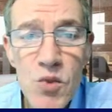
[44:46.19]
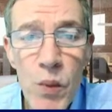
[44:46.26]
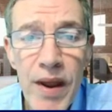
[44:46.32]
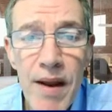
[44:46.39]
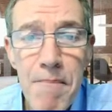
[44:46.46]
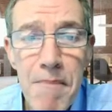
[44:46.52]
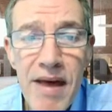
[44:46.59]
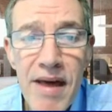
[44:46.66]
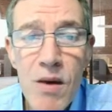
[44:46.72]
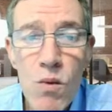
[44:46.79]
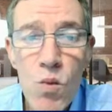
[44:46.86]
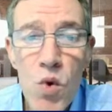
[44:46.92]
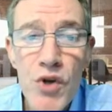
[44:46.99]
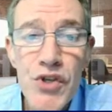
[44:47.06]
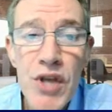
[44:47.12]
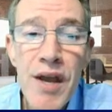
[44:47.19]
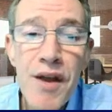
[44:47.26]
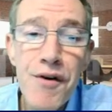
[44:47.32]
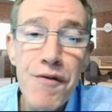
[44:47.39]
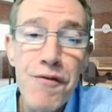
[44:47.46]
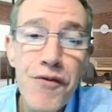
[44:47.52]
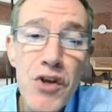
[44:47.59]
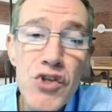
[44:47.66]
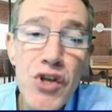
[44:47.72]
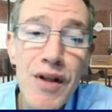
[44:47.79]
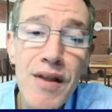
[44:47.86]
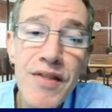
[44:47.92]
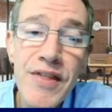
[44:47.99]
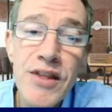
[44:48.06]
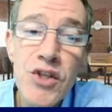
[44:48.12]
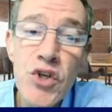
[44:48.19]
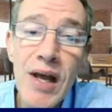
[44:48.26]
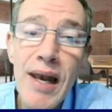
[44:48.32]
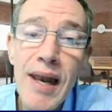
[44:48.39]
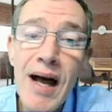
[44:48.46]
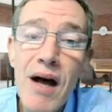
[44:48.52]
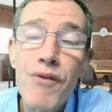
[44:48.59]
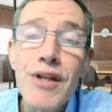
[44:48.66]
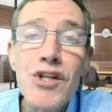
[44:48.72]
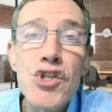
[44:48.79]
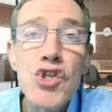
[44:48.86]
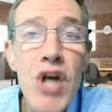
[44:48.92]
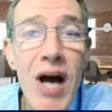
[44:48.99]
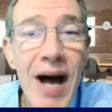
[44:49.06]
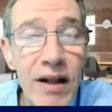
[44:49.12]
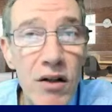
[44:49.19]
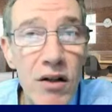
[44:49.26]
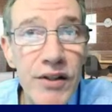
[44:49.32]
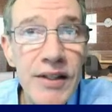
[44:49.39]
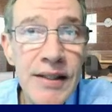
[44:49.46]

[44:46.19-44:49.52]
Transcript: where a mother was refusing to allow the child